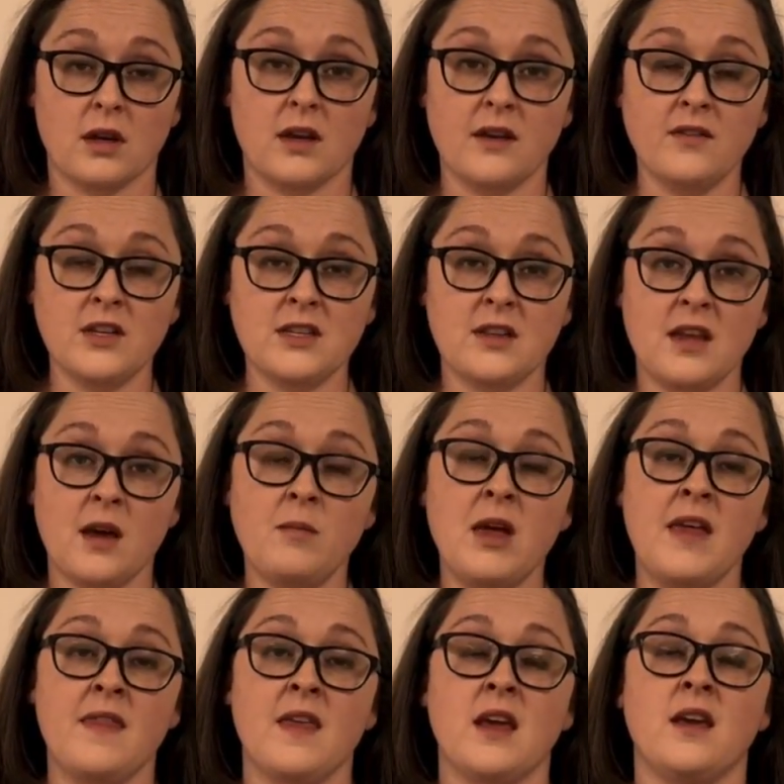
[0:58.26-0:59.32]
give it to them
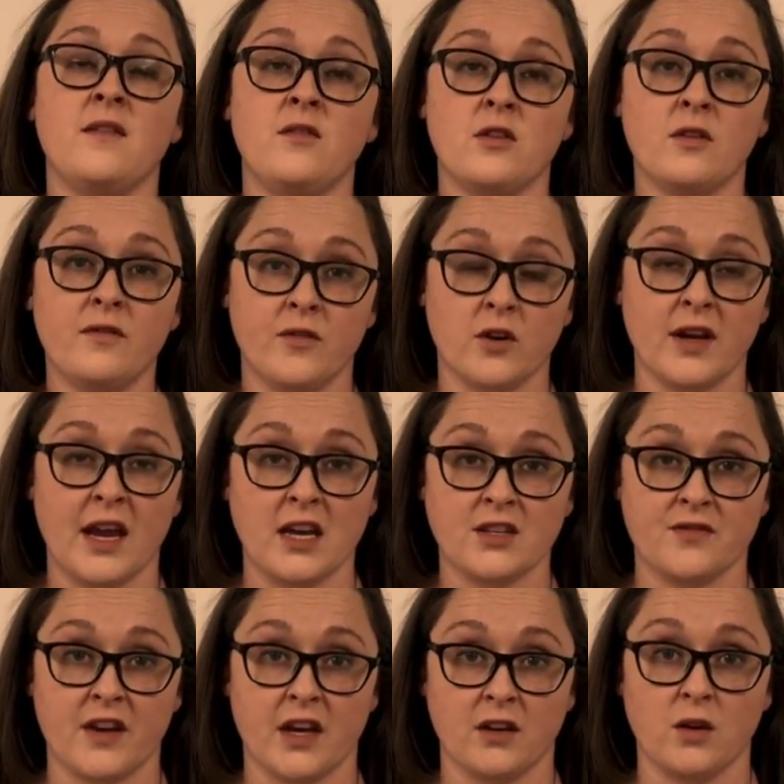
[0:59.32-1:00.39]
and they give you the full
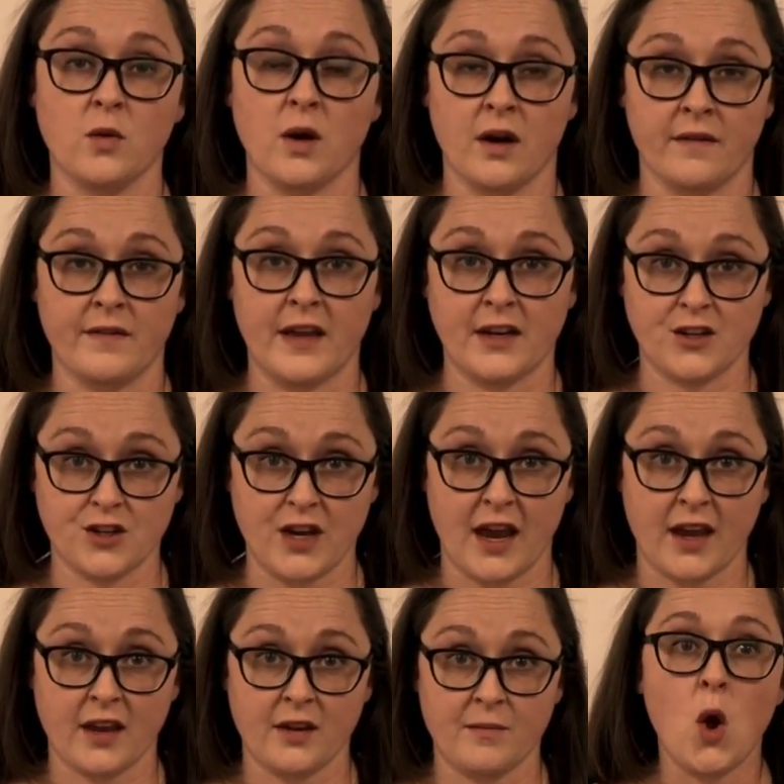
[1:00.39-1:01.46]
cash value of that
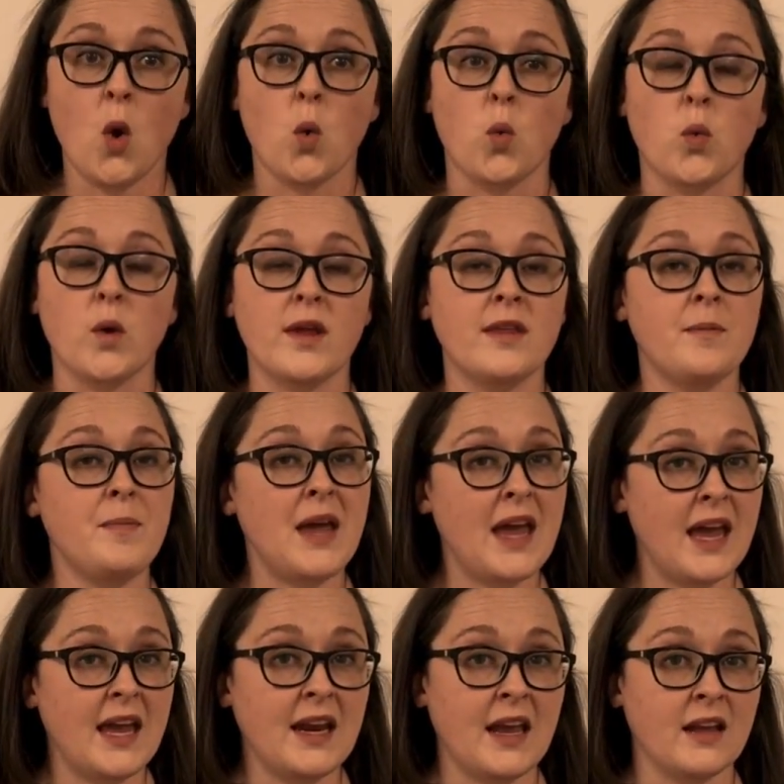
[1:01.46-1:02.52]
check. With a
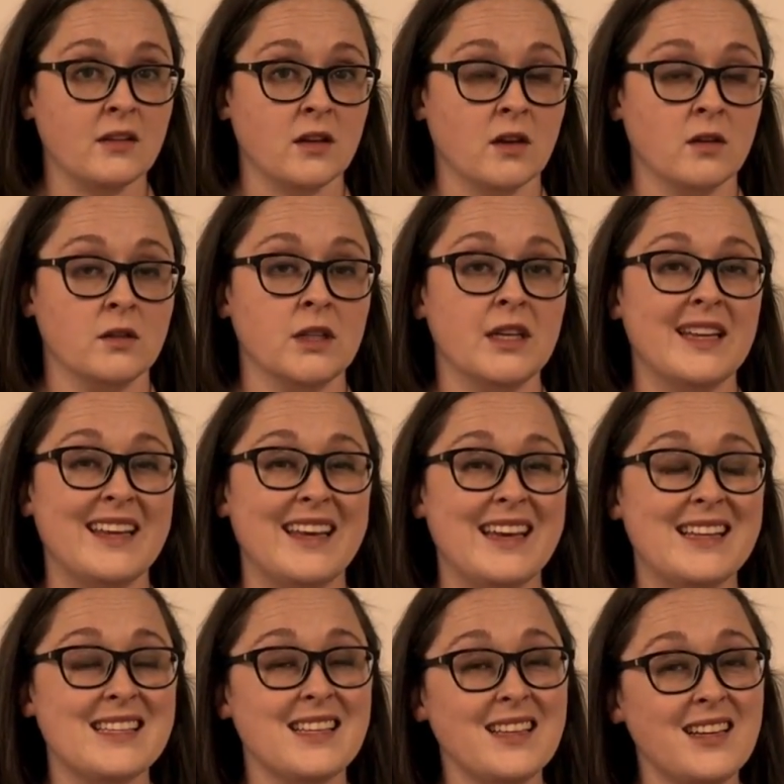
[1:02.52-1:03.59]
payday loan,
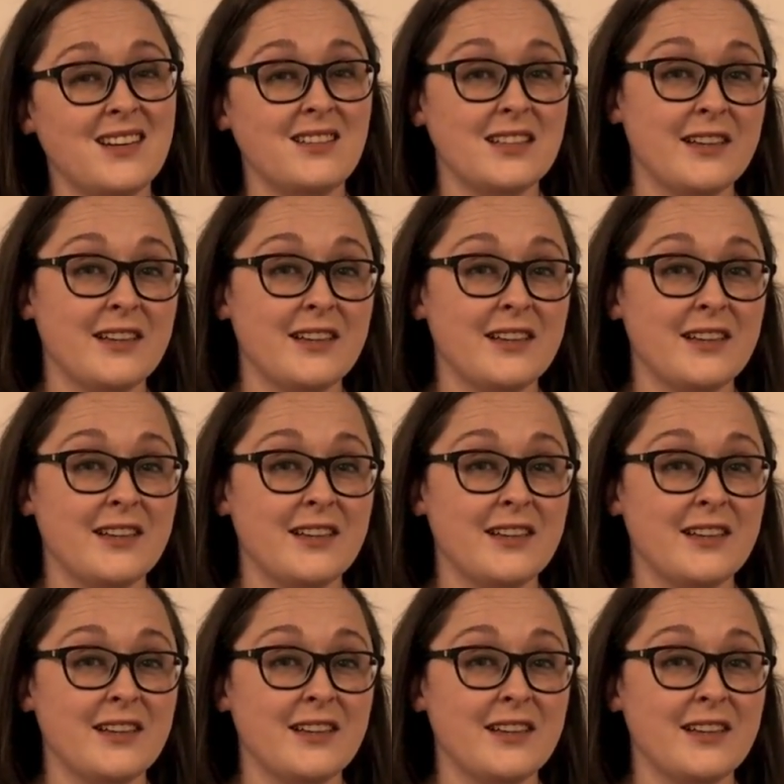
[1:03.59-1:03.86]
it's a little